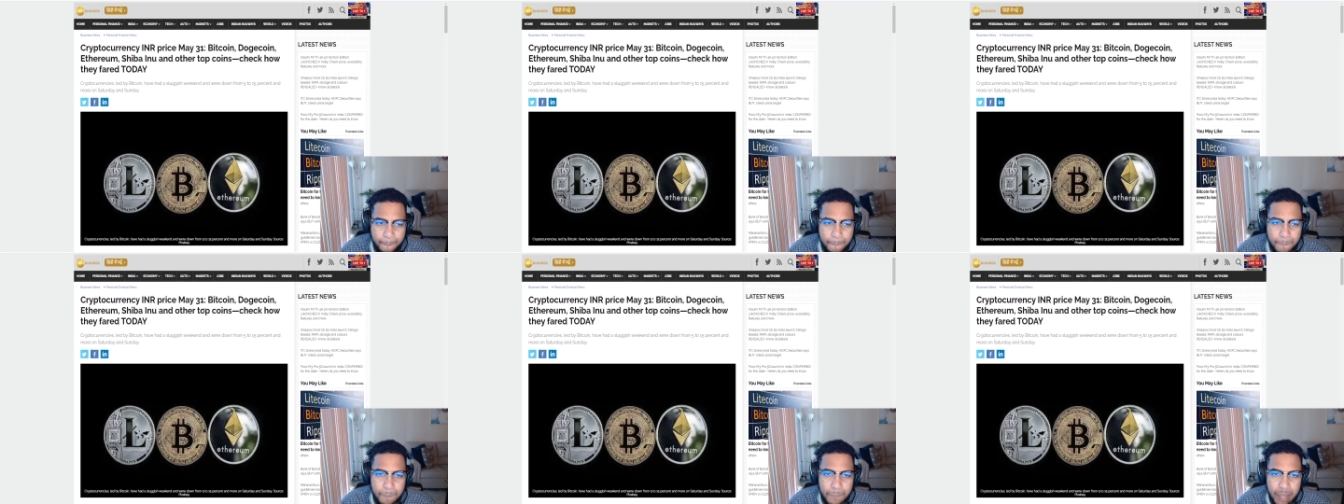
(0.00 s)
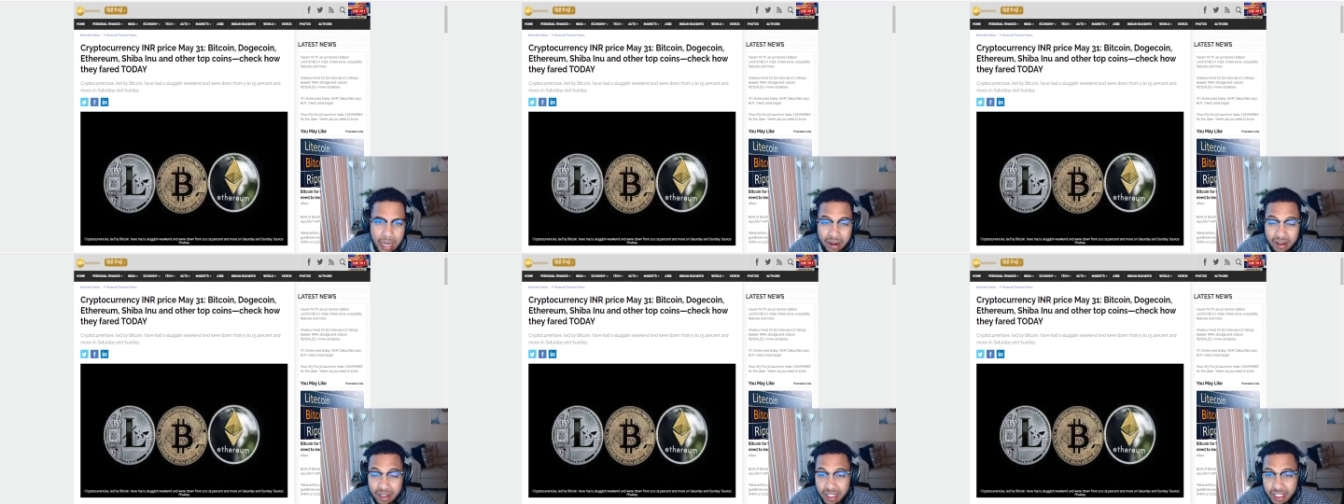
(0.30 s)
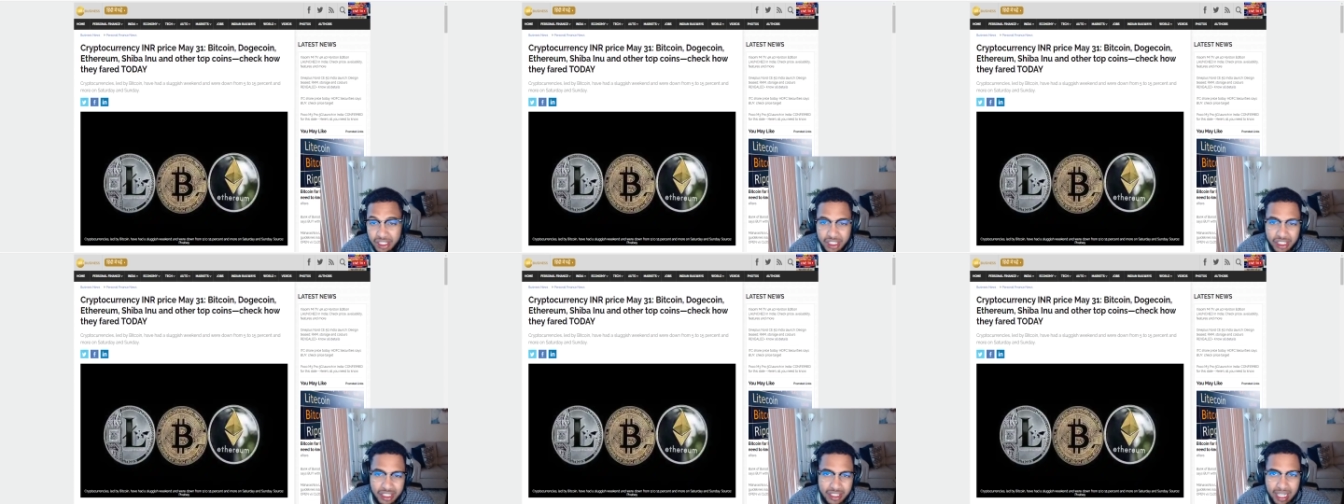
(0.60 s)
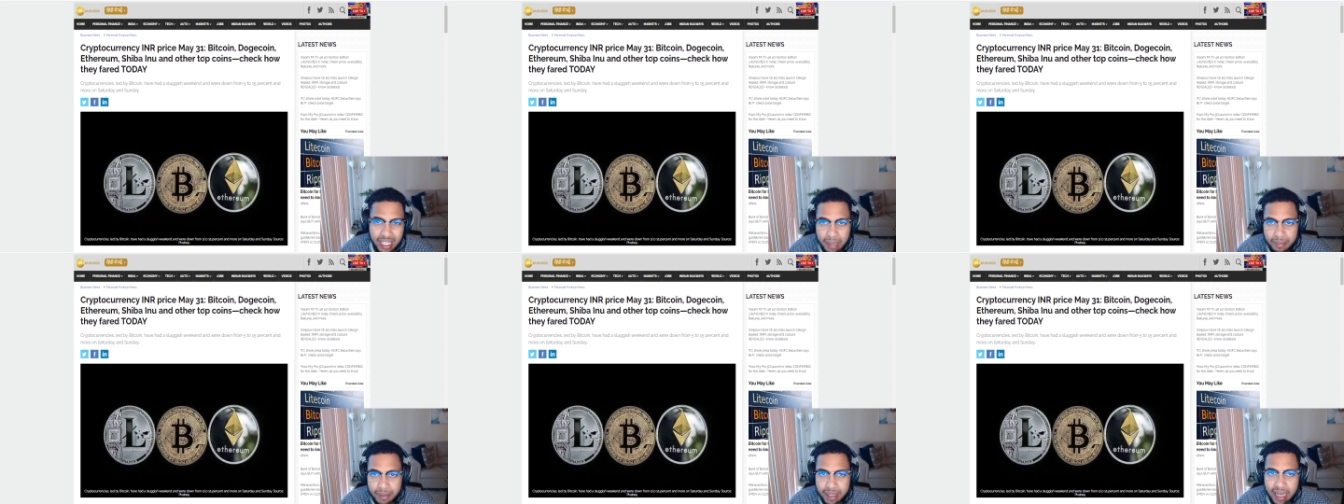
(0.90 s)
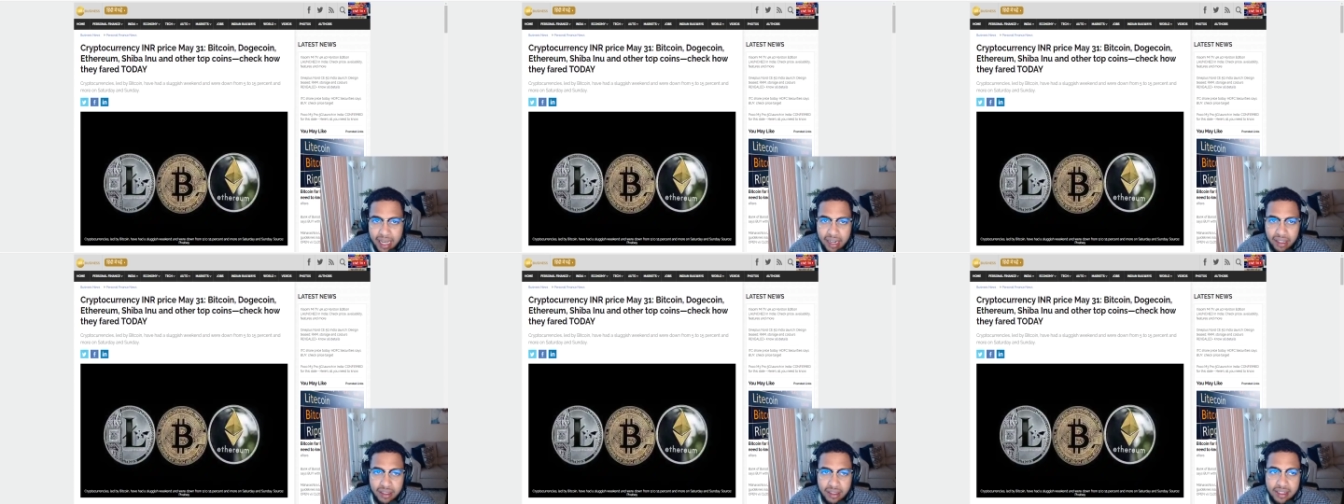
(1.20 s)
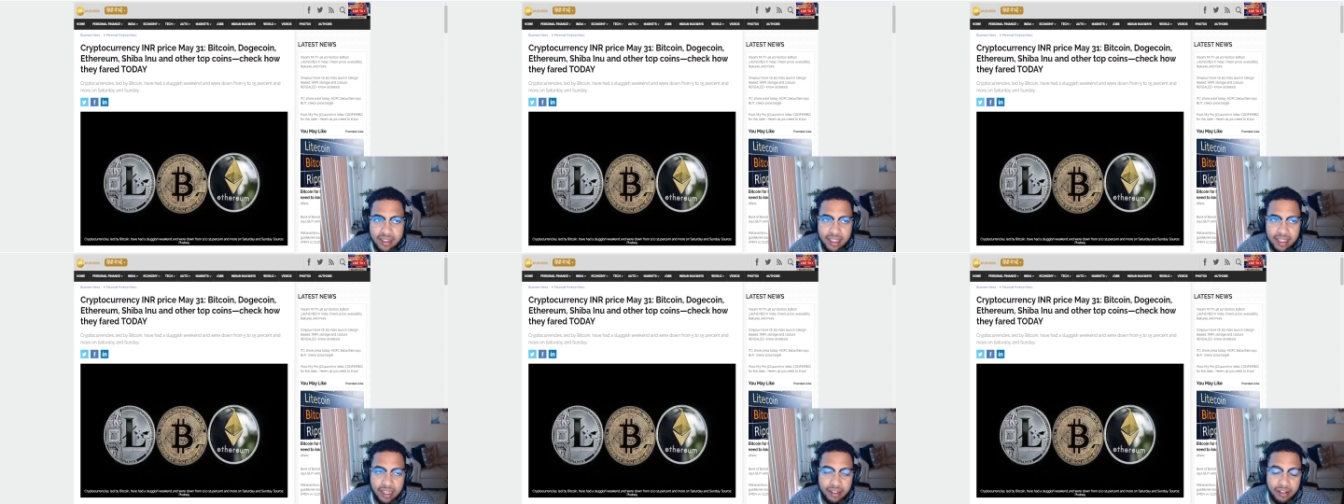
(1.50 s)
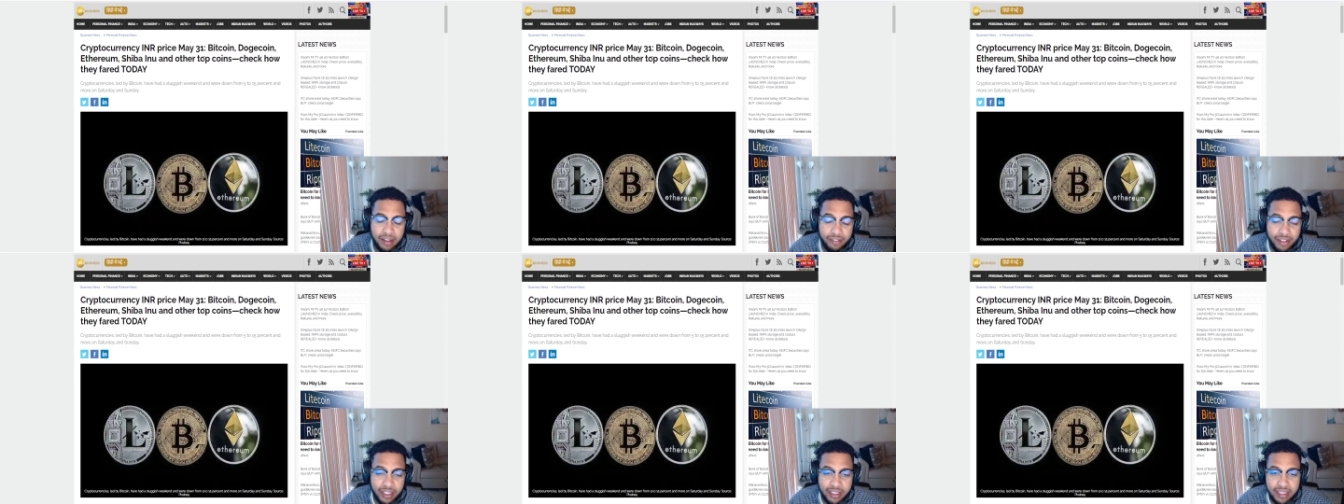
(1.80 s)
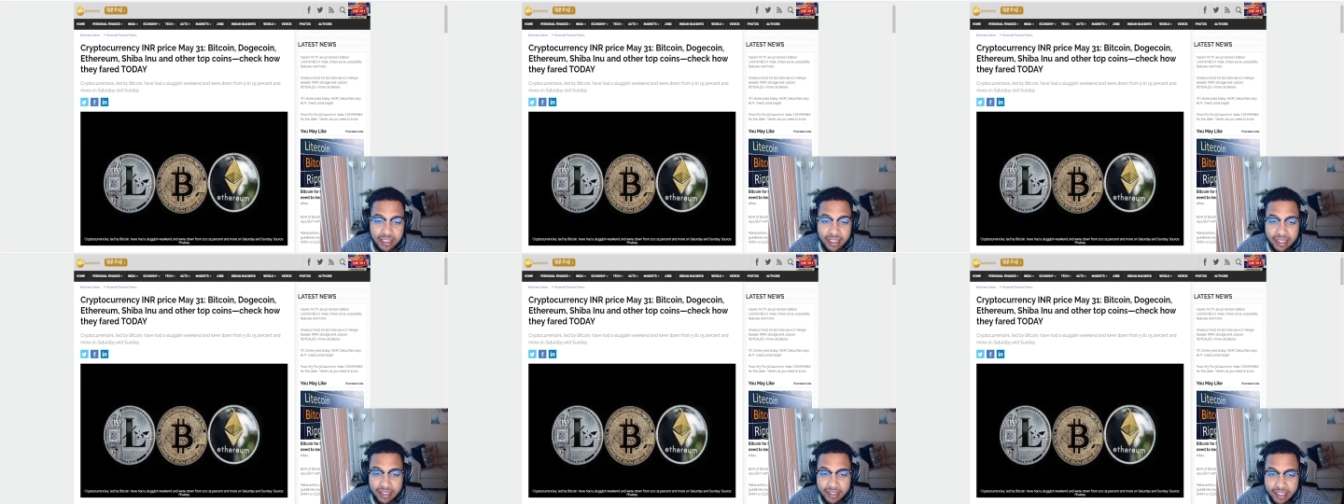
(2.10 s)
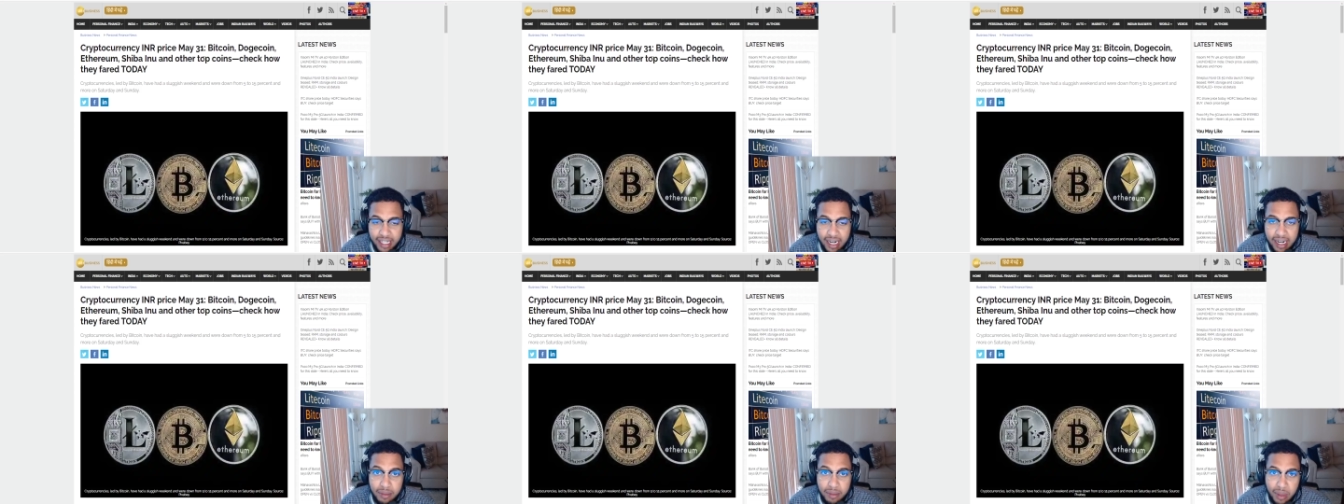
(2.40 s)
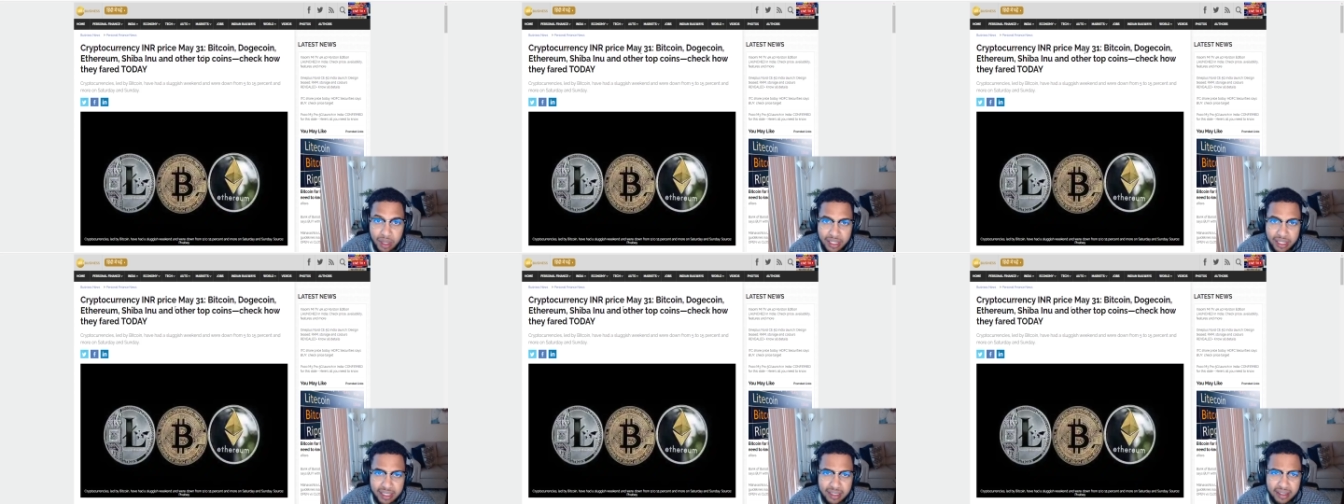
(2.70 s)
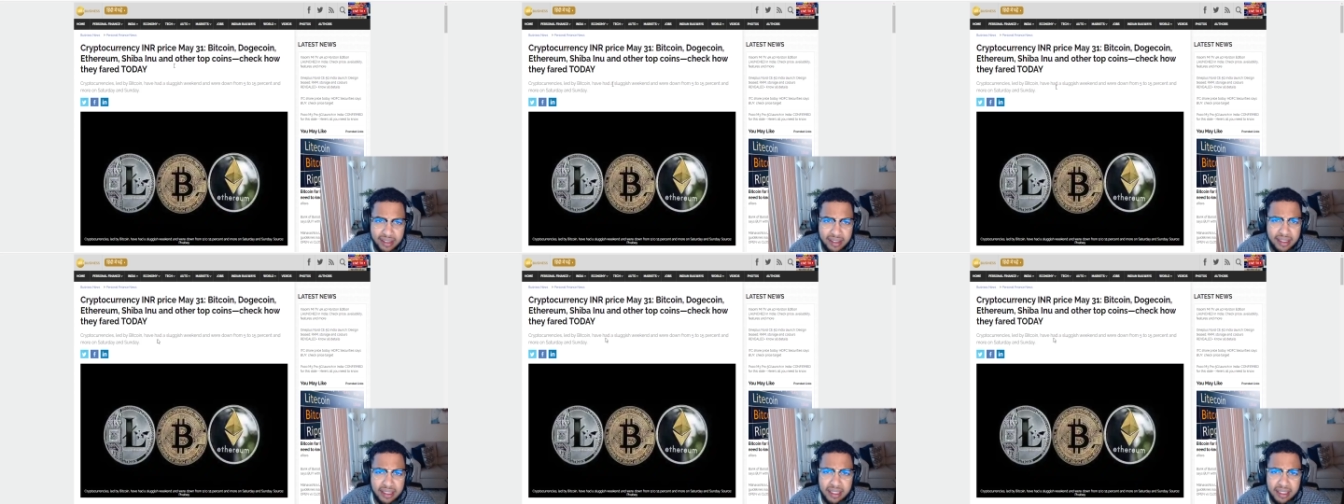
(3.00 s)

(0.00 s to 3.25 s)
bearish type catalyst that affected the entire market,